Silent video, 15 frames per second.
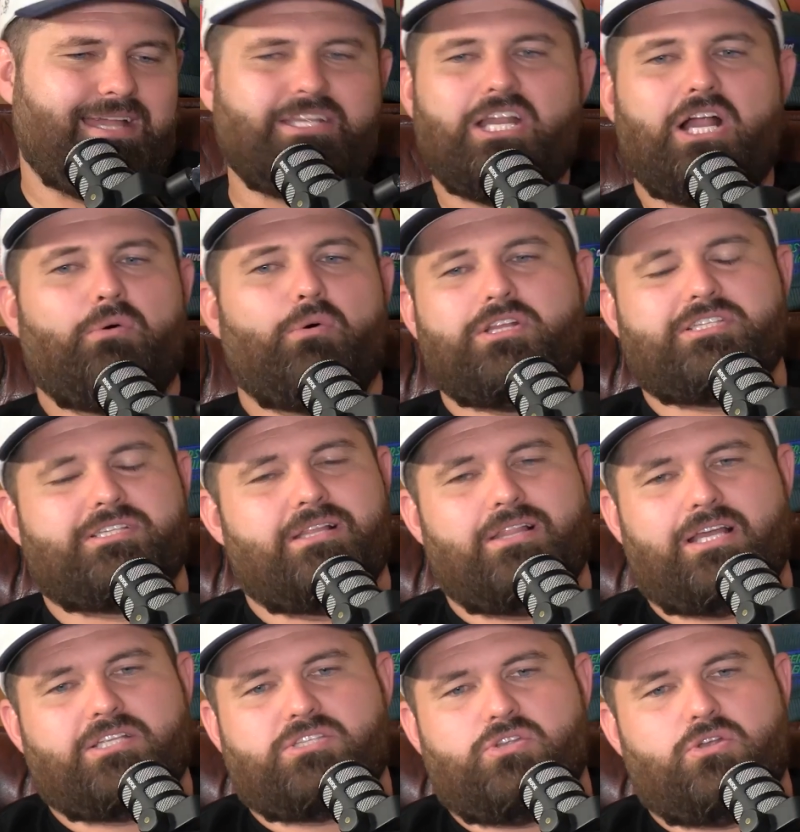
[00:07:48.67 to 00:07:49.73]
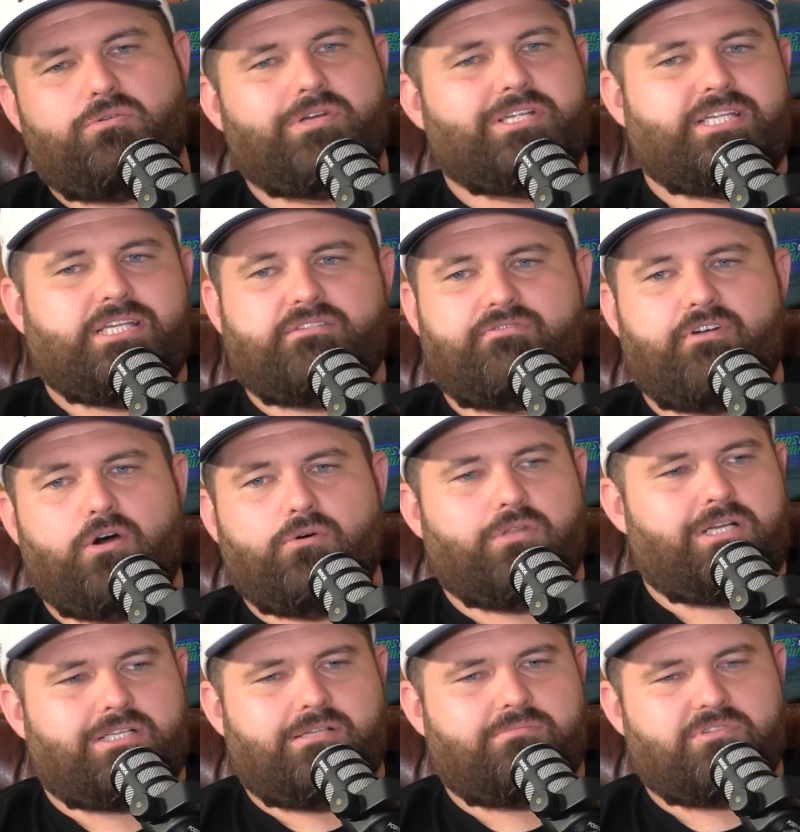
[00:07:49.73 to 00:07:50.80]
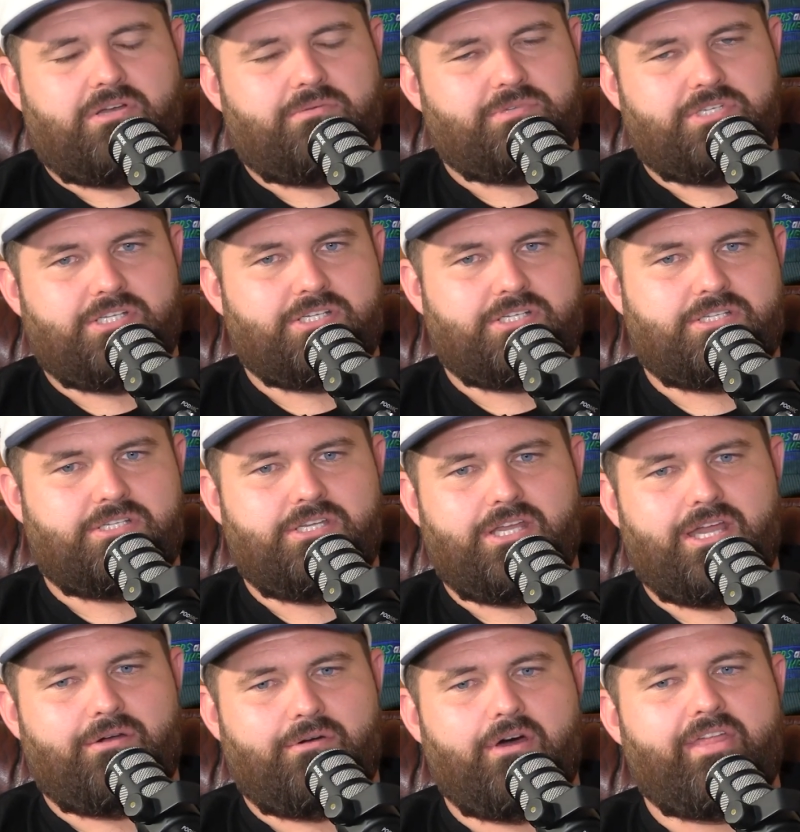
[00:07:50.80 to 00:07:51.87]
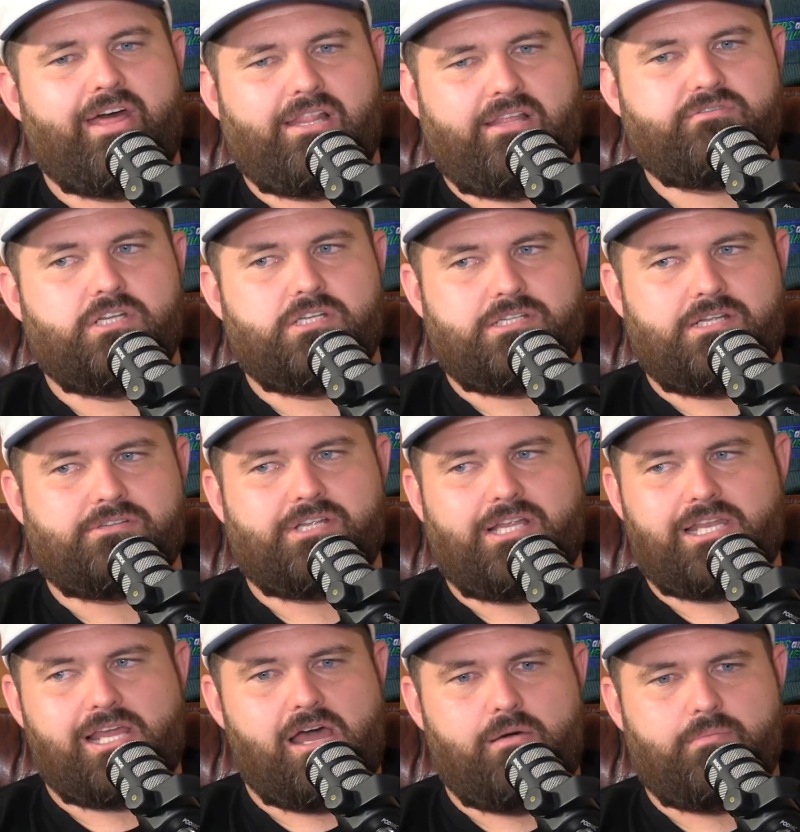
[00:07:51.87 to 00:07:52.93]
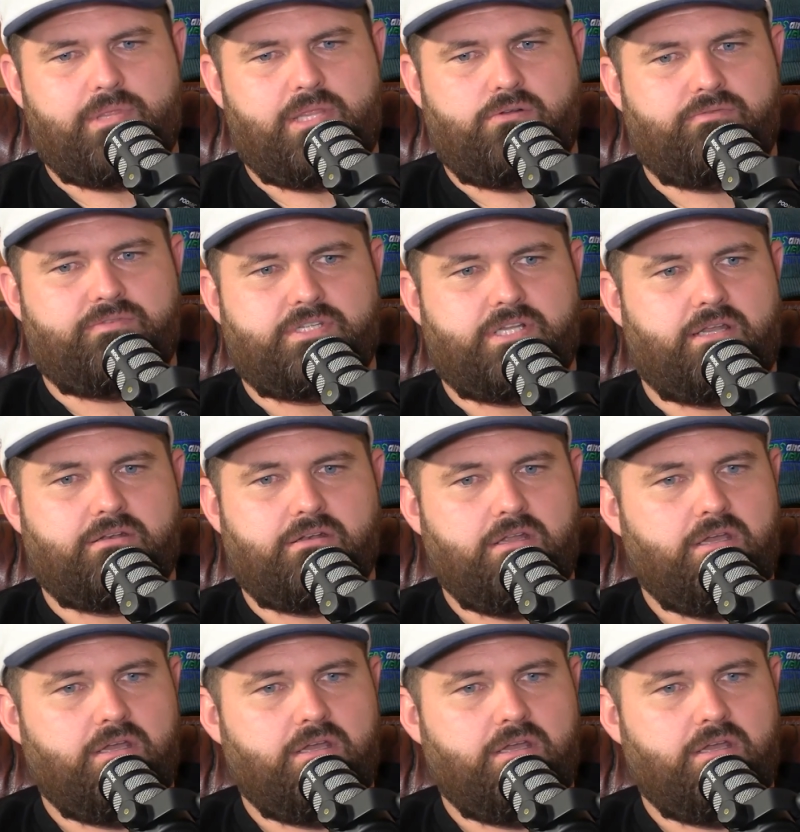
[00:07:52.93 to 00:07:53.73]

you know what? Like, it's not always his fault. Like, sometimes you go, oh, that left edge, they'll start to hum, and then all of a sudden,